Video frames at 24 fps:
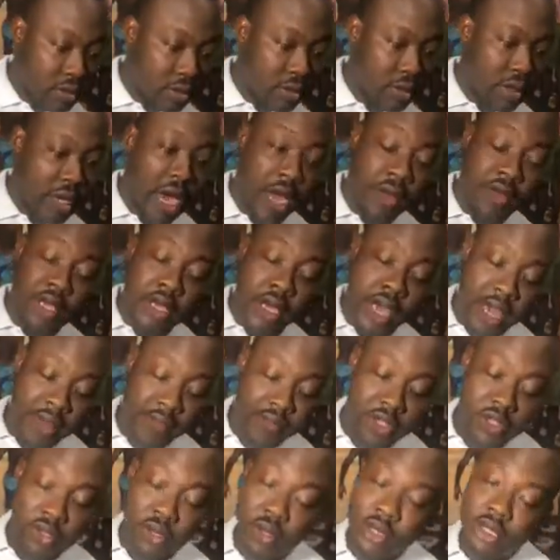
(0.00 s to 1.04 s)
carry heavy
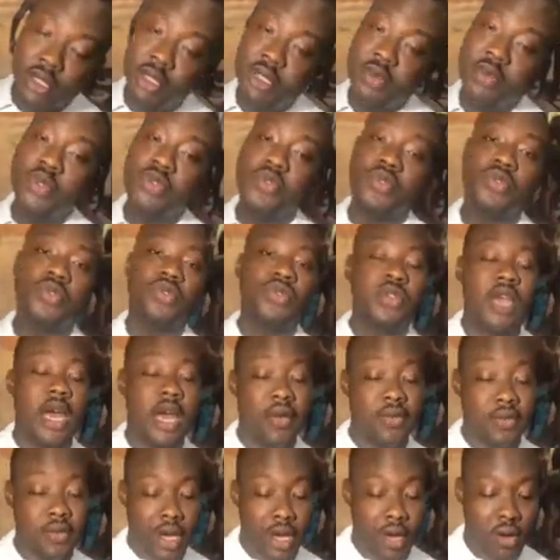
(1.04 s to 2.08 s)
turntables
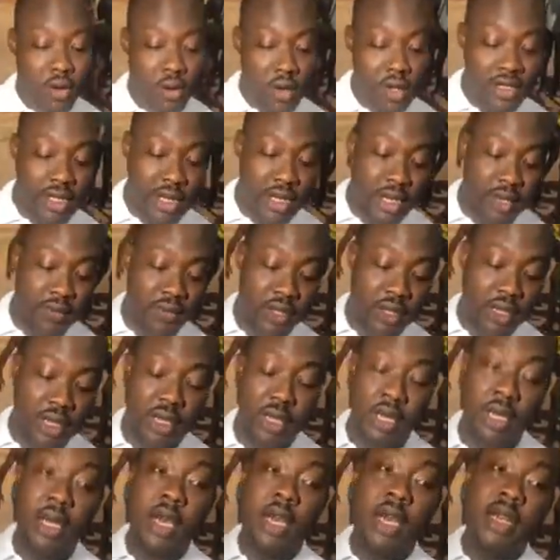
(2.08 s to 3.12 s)
and records and
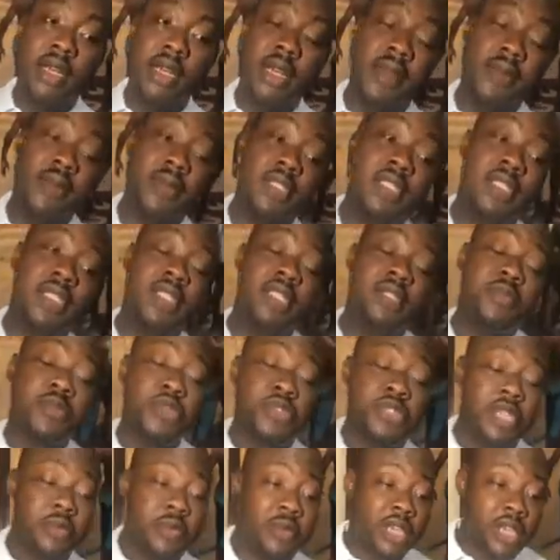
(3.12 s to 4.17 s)
everything. Then since
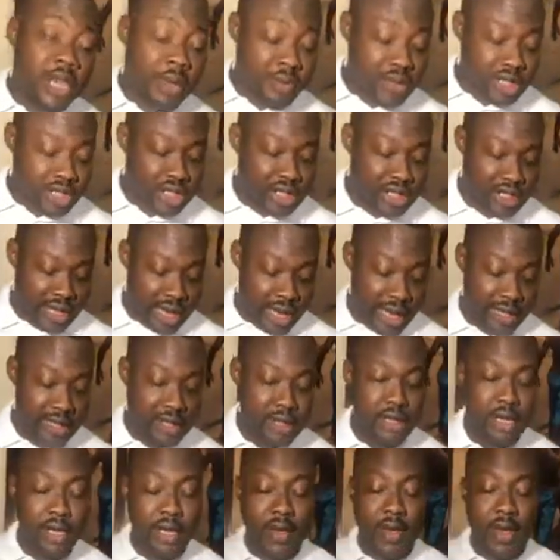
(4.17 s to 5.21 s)
music became digitized,
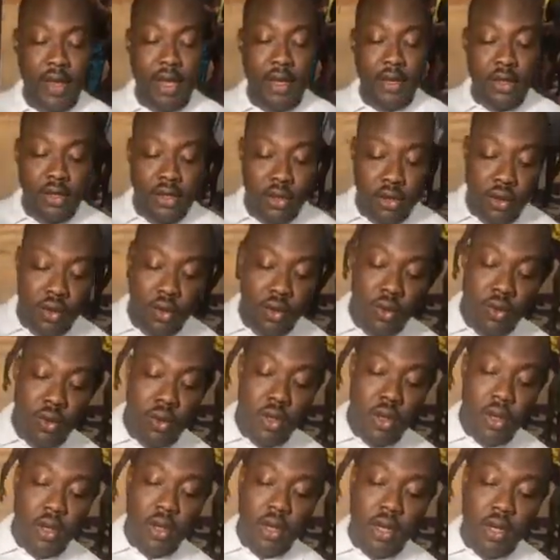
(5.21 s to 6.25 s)
so
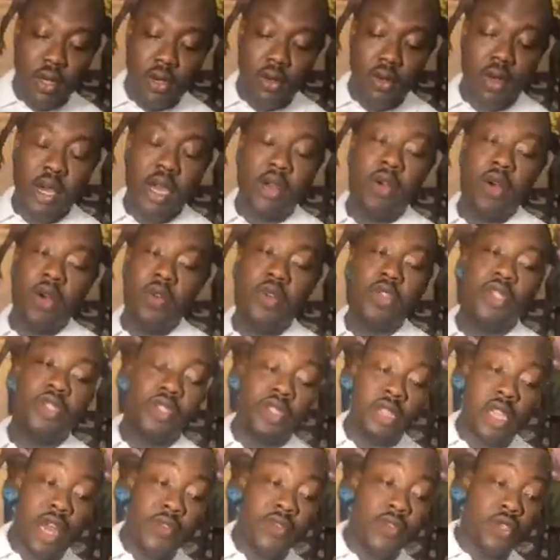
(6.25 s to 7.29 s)
you can always just
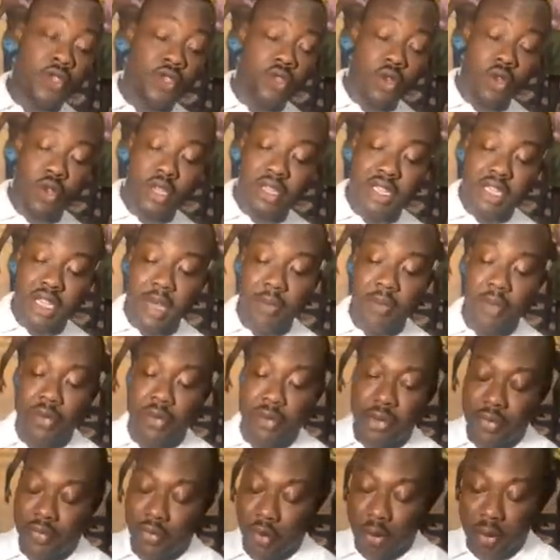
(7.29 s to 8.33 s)
have your songs in MP3
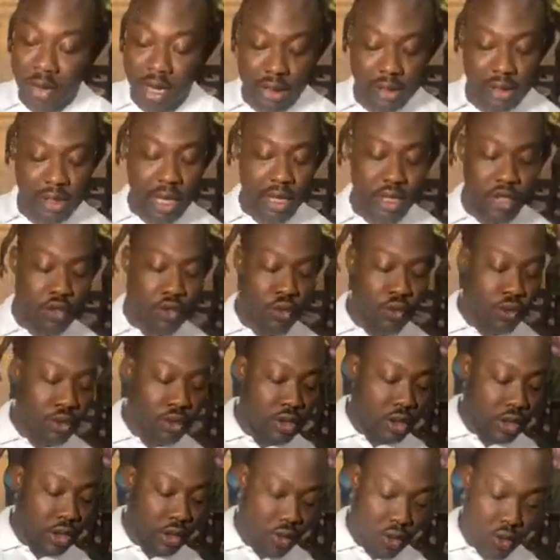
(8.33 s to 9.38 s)
format and use
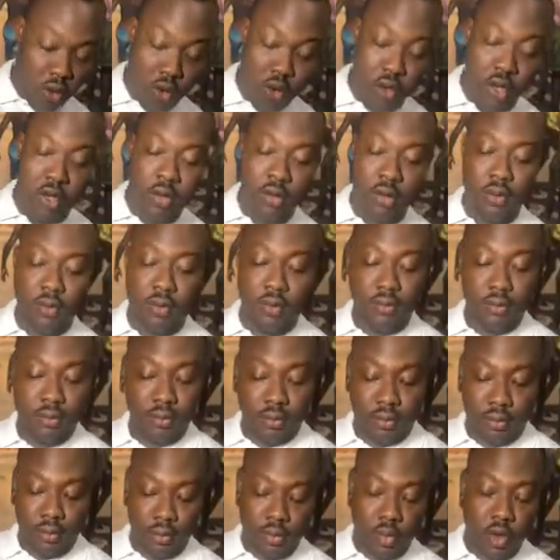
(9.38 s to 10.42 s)
on
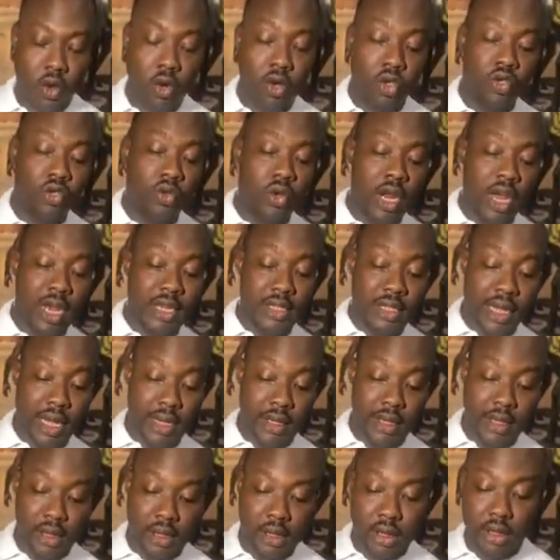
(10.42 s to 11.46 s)
controllers like
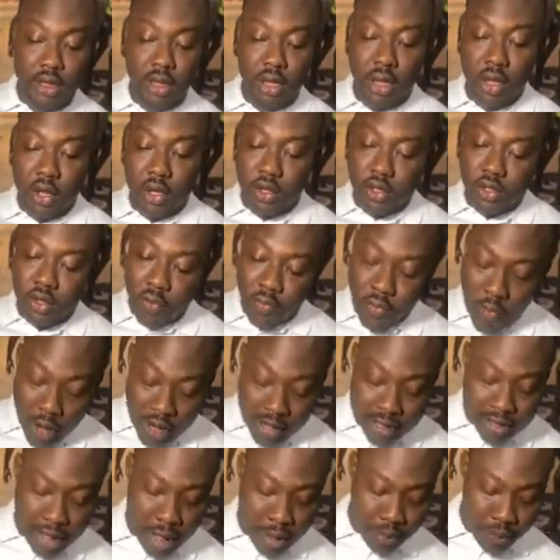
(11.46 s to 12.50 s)
this. So for
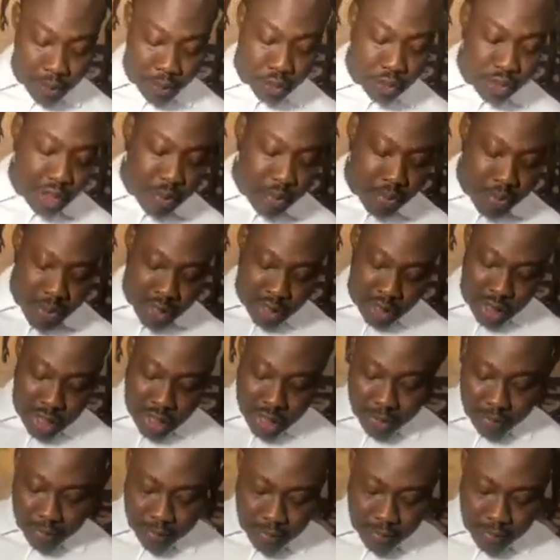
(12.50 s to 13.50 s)
example, the